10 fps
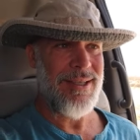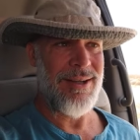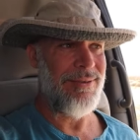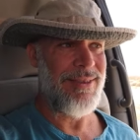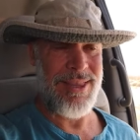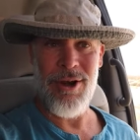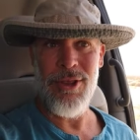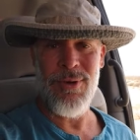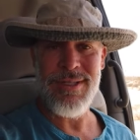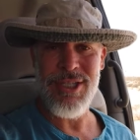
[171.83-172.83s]
you know, they're
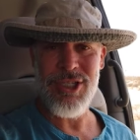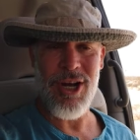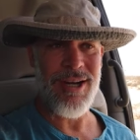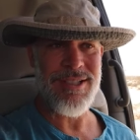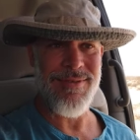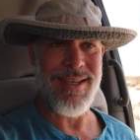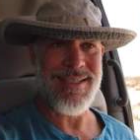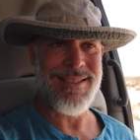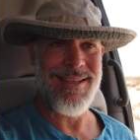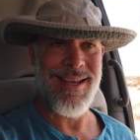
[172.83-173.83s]
the ones in charge of
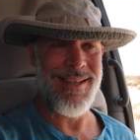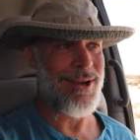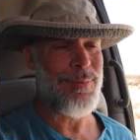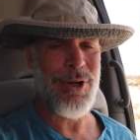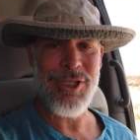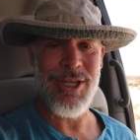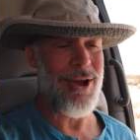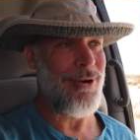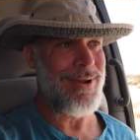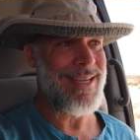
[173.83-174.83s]
this, and they're pushing.
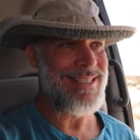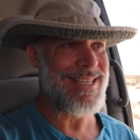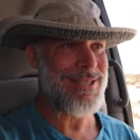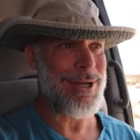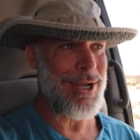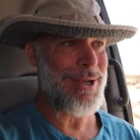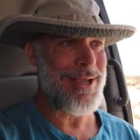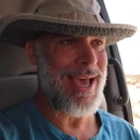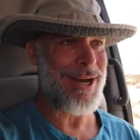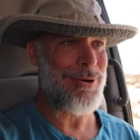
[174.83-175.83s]
Oh, he just
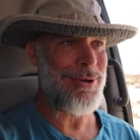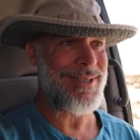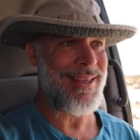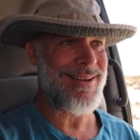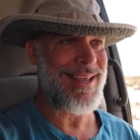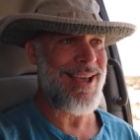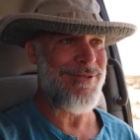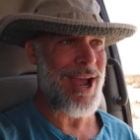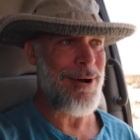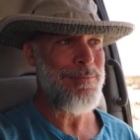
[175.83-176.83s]
had a quote the other day
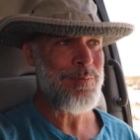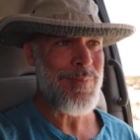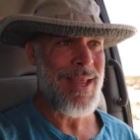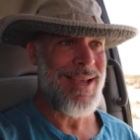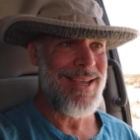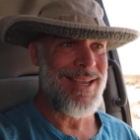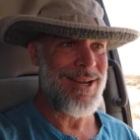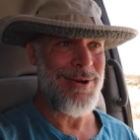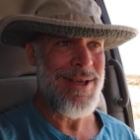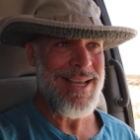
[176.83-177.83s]
of how,
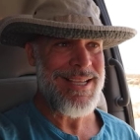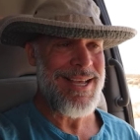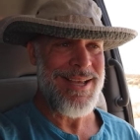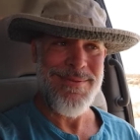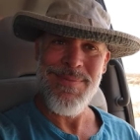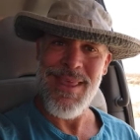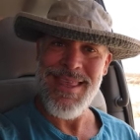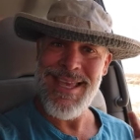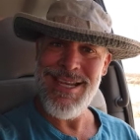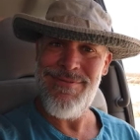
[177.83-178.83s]
you know,
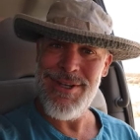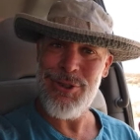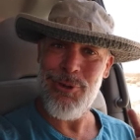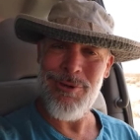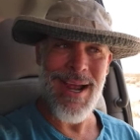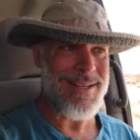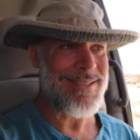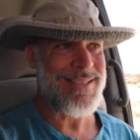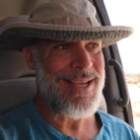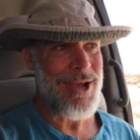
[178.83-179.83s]
individual
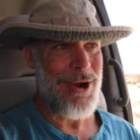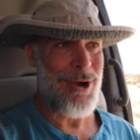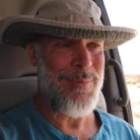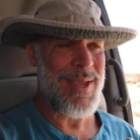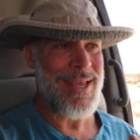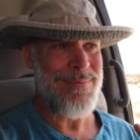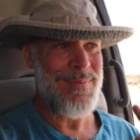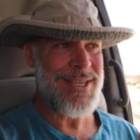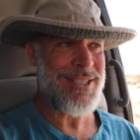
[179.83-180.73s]
rights are being